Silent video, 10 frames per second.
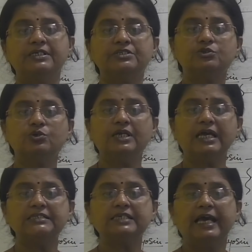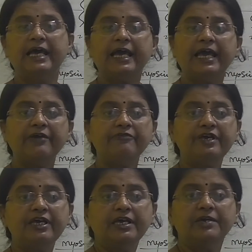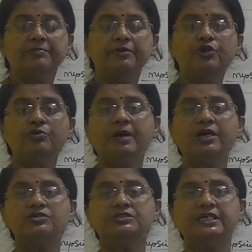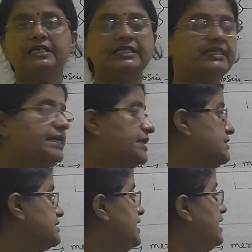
is known as heavy meromyosin, that is